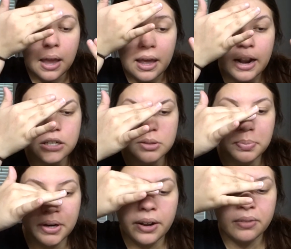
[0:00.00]
And I just
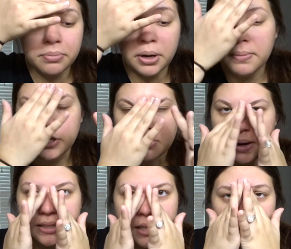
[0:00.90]
put it pretty much in
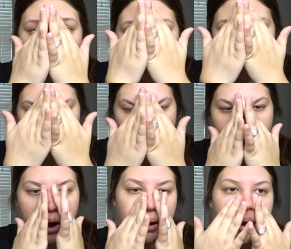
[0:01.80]
my T-zone,
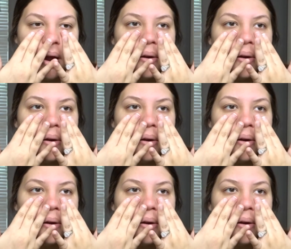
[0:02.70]
where